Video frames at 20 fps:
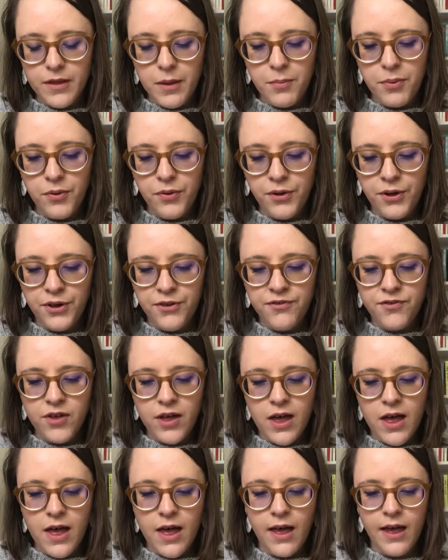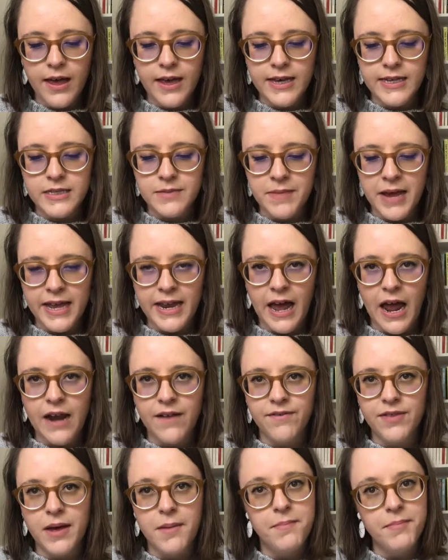pullover is made out
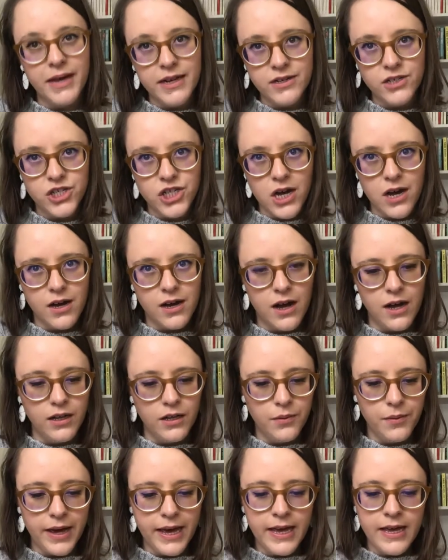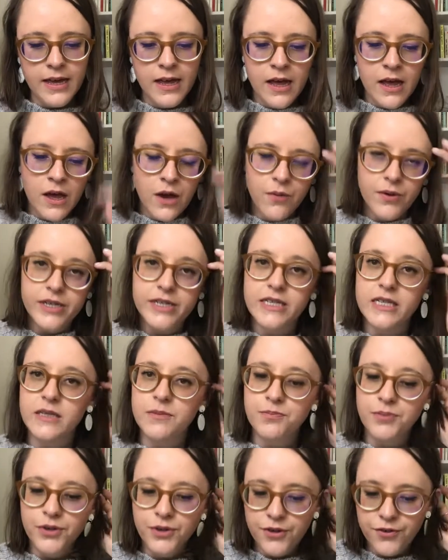of their button jar colorway, which is this
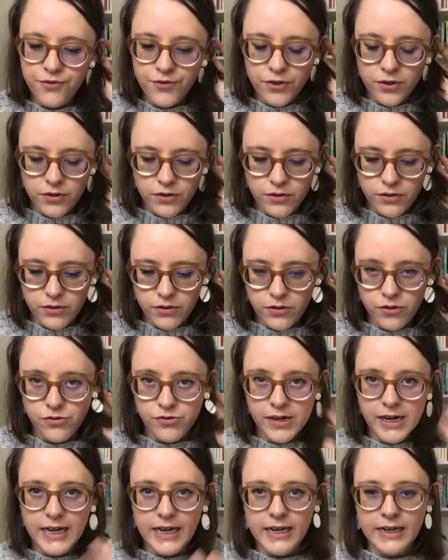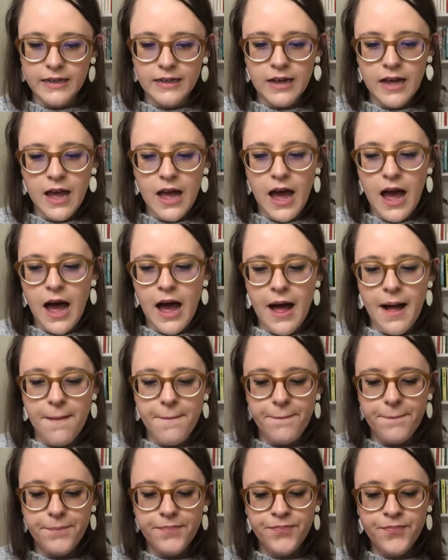beautiful green.
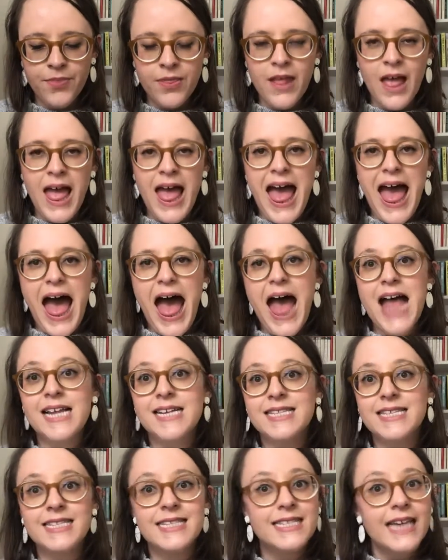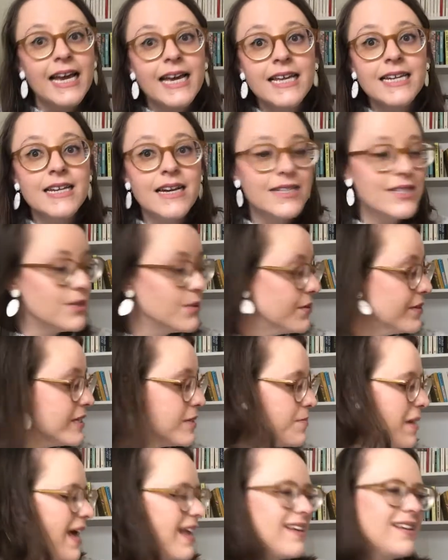And the second I saw this
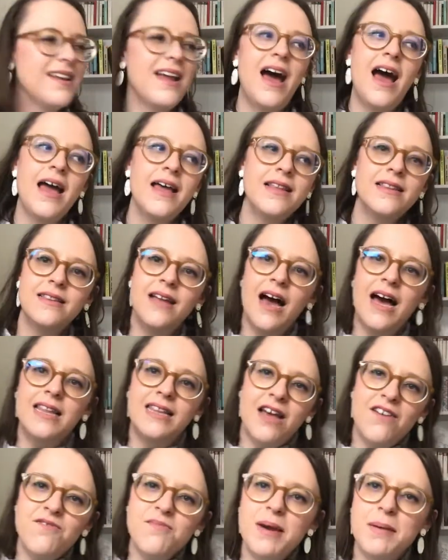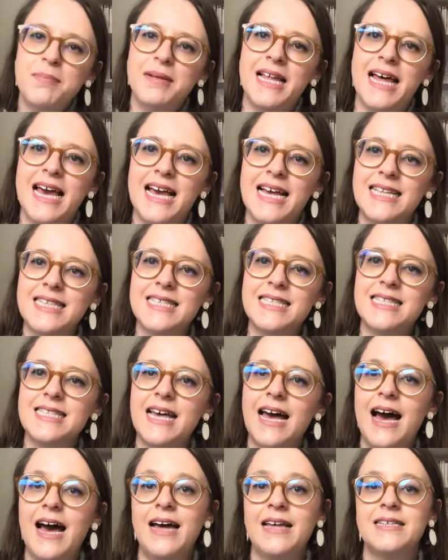pattern, I love my plants.
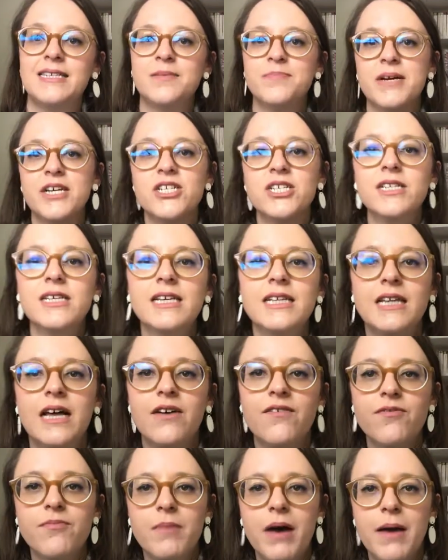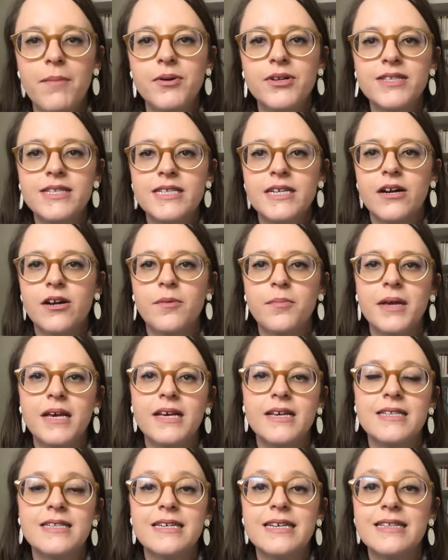I especially love my Monstera
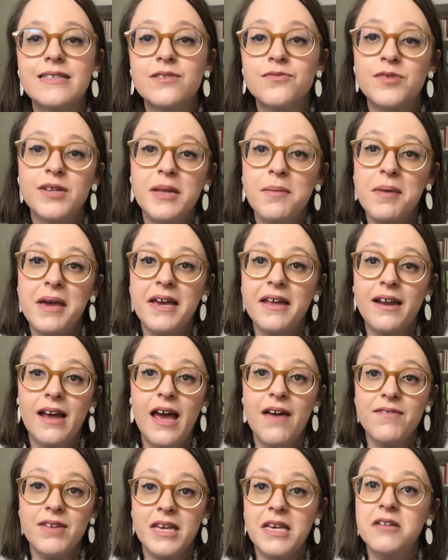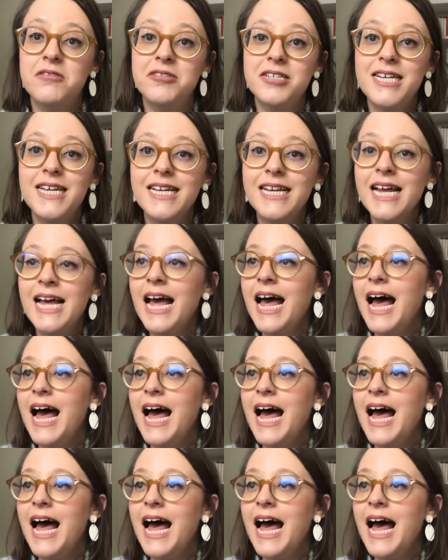because it's really big and I haven't killed it.